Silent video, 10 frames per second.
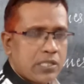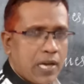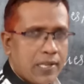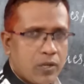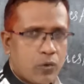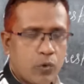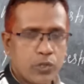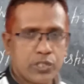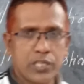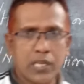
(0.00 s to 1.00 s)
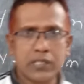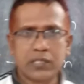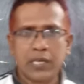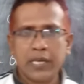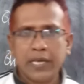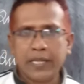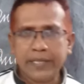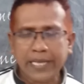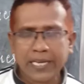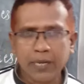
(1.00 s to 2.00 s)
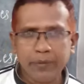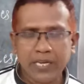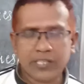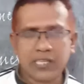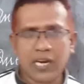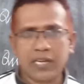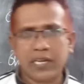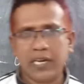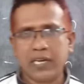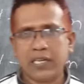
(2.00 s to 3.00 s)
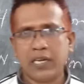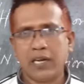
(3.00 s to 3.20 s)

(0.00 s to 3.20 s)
are the questions, they can be started